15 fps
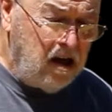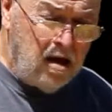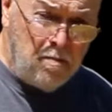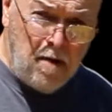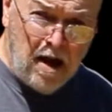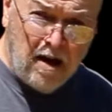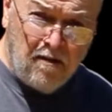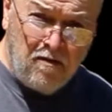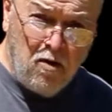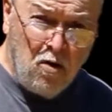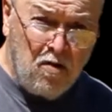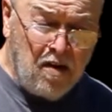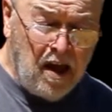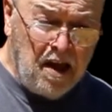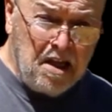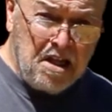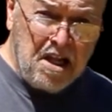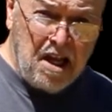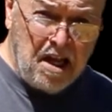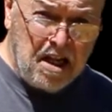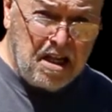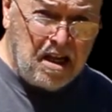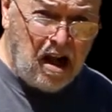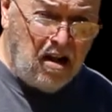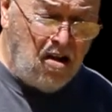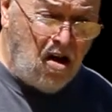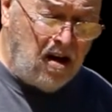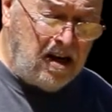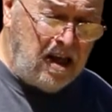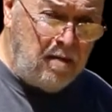you make a few things that you sell
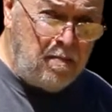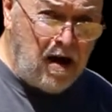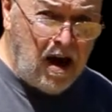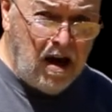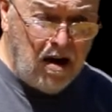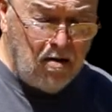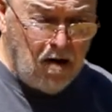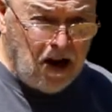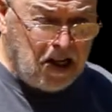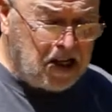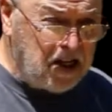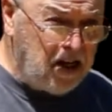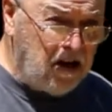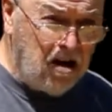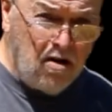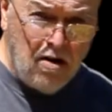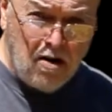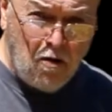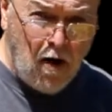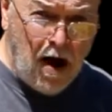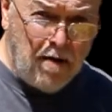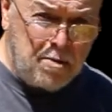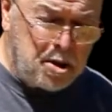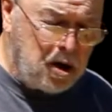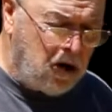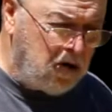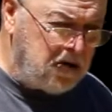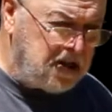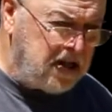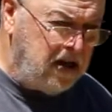on eBay or Etsy or at craft
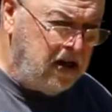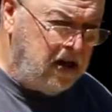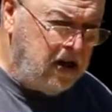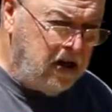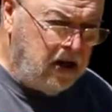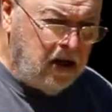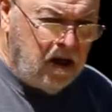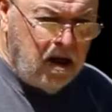shows, and